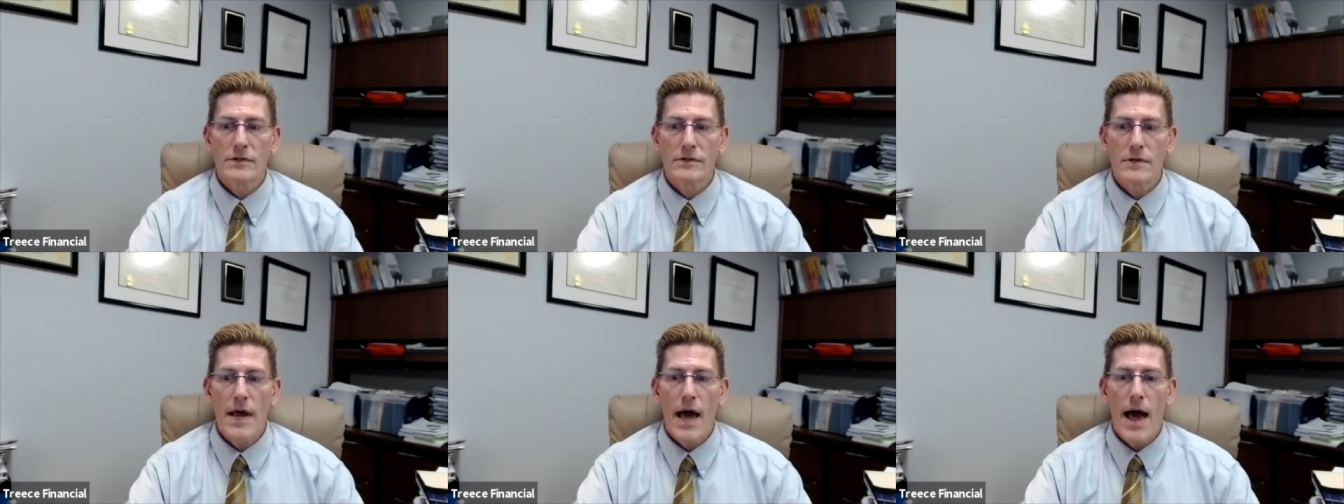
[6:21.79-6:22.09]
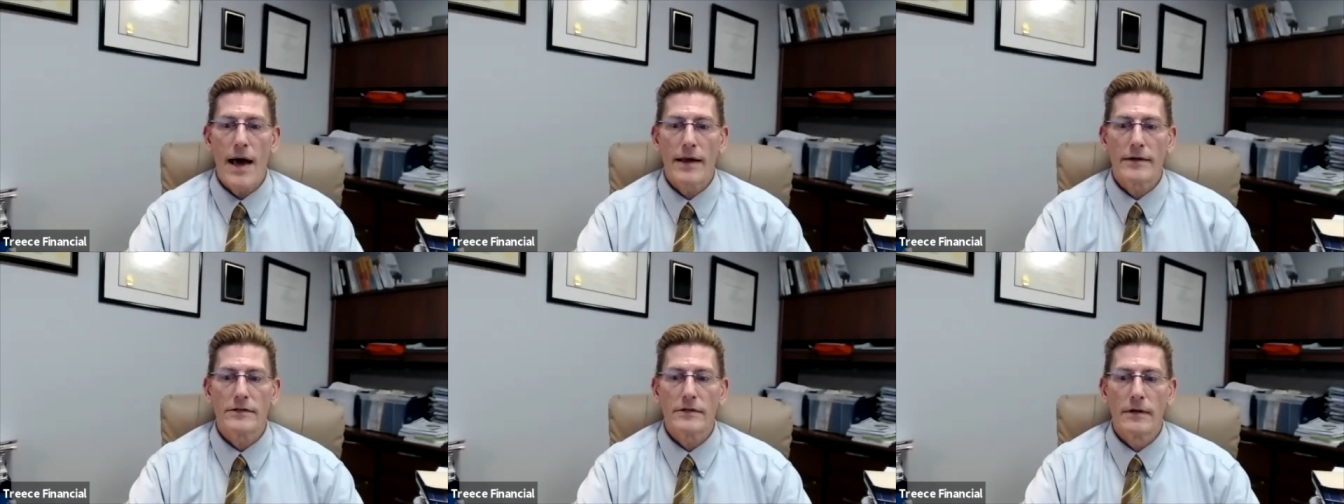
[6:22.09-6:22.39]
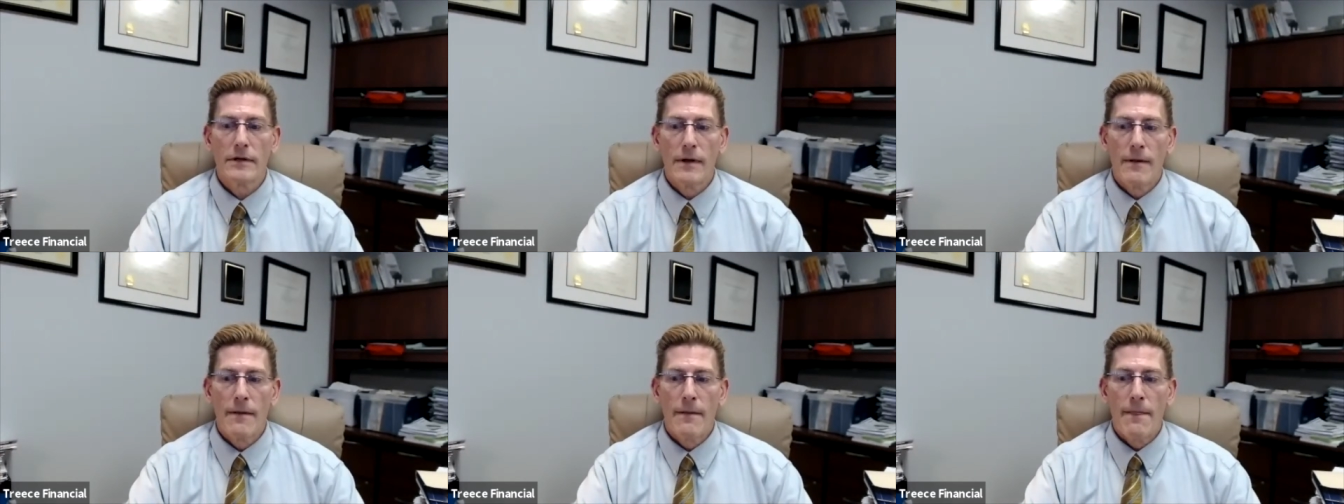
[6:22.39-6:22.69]
not
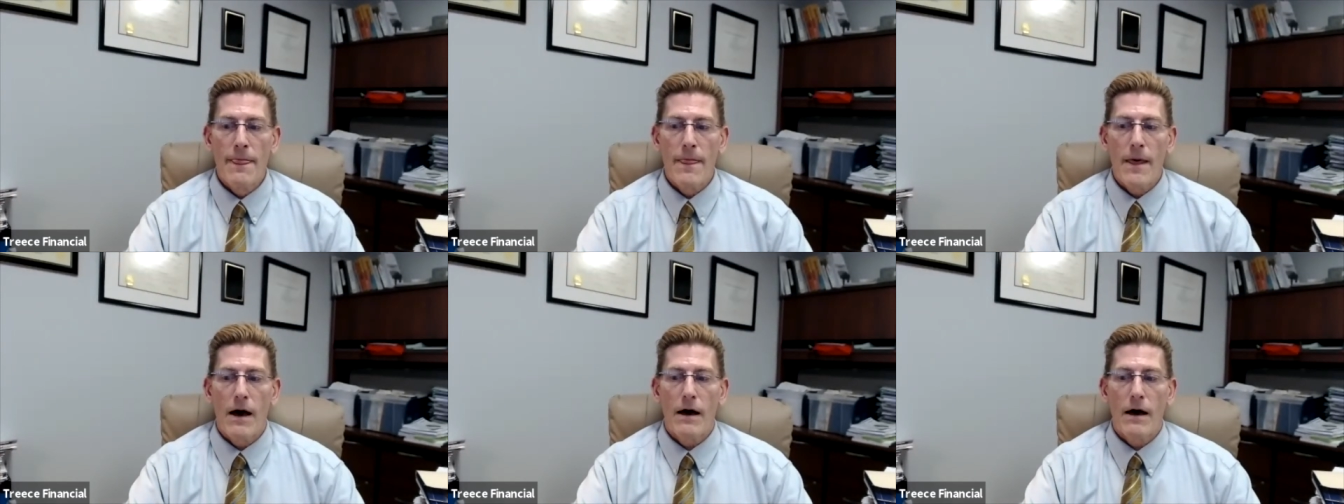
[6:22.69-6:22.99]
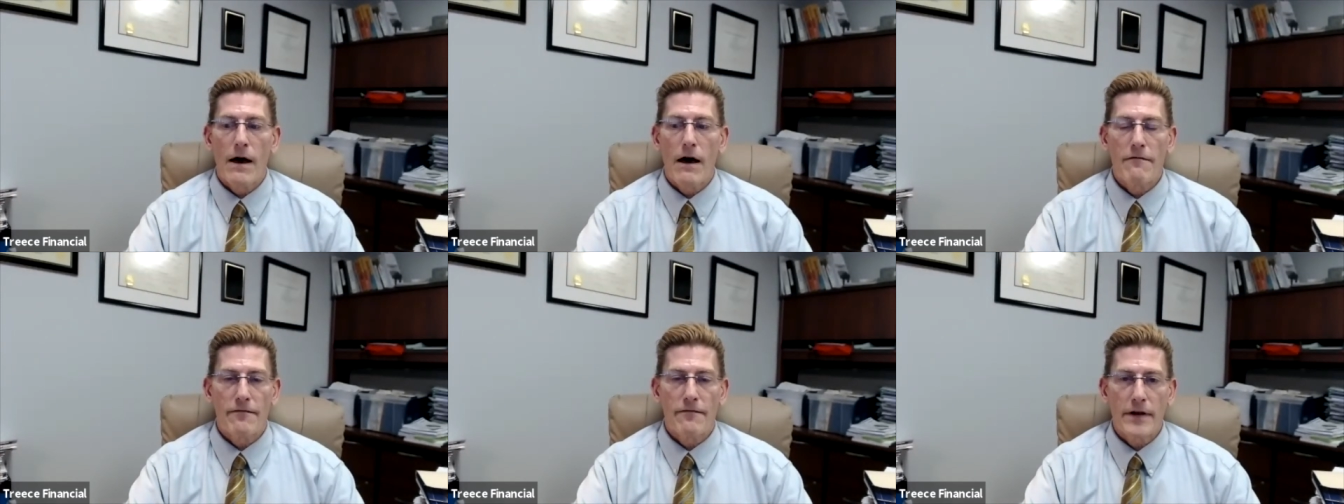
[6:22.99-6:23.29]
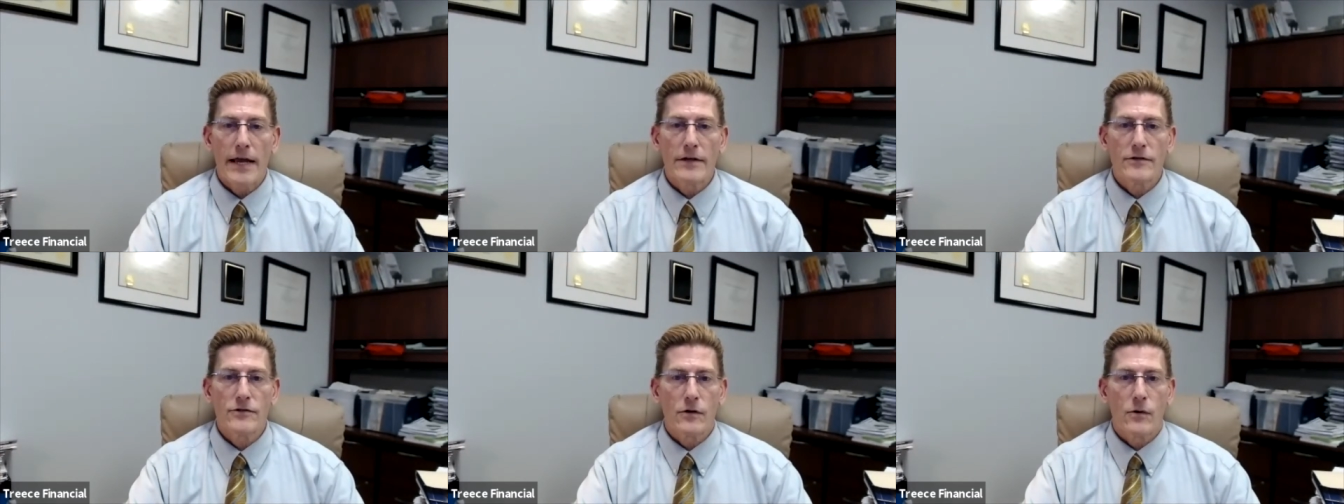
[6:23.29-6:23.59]
a
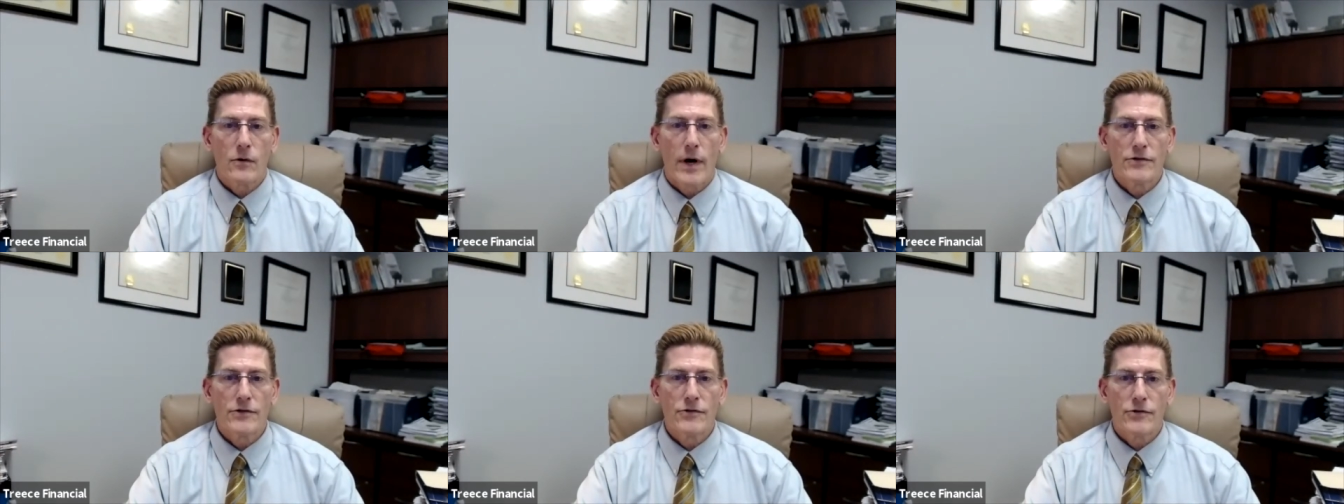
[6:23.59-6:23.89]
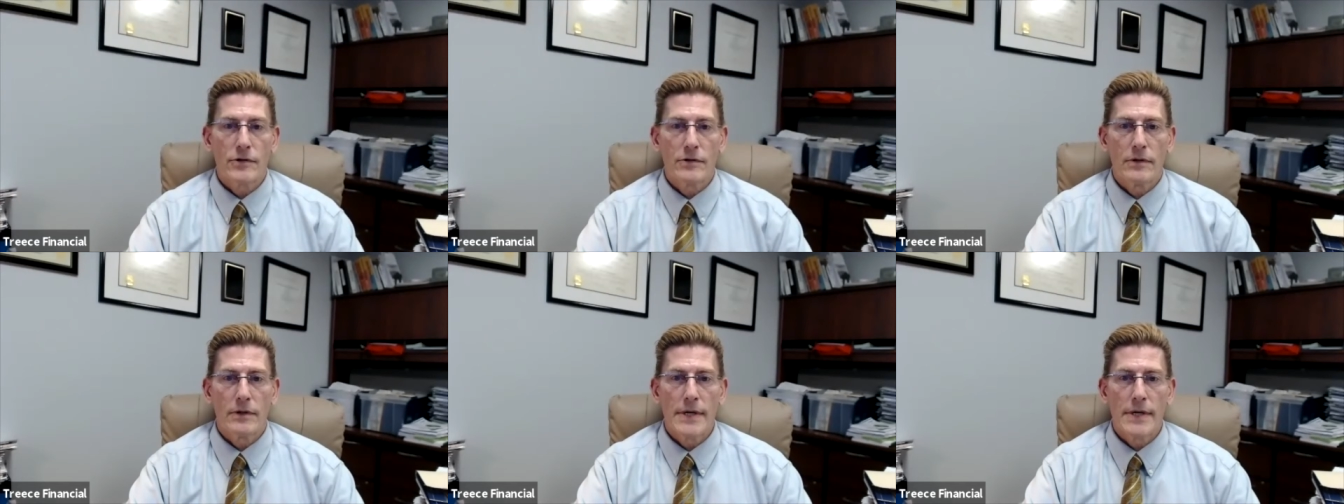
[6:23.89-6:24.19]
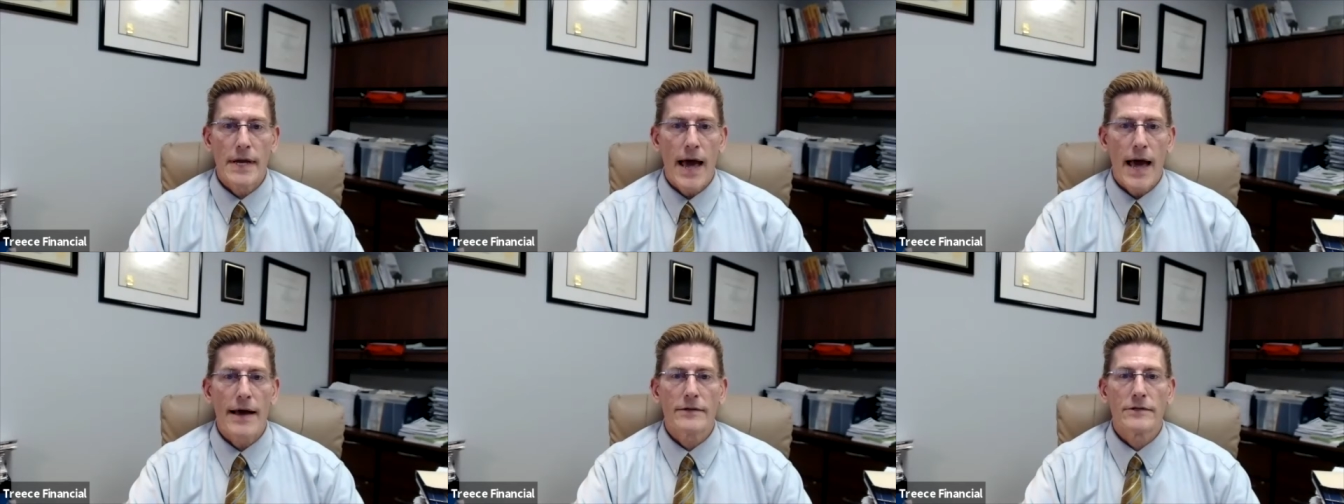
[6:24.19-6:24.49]
financial question,
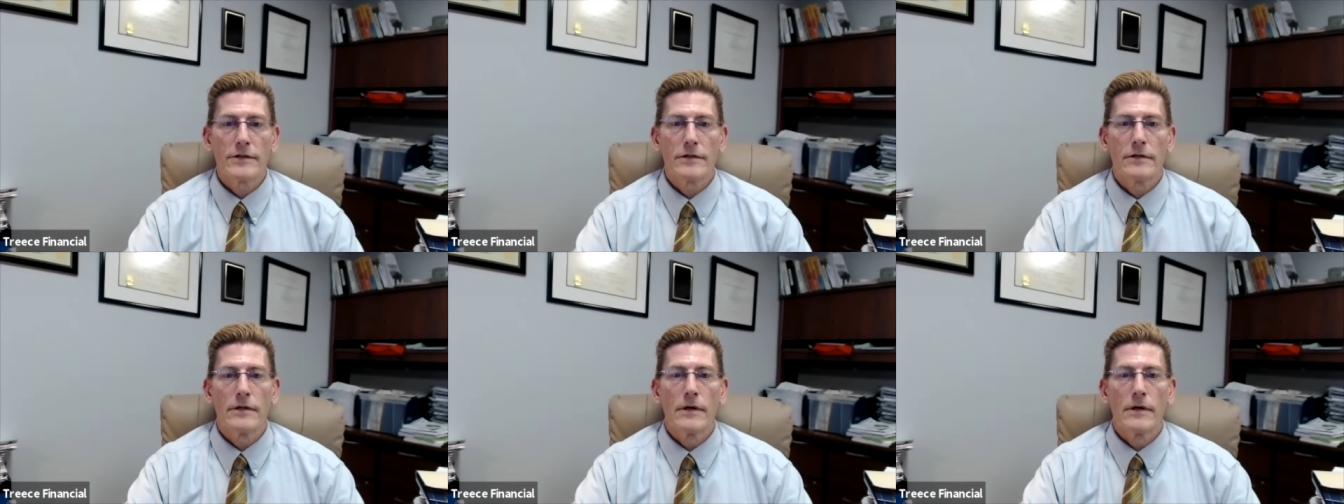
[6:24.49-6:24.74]
not,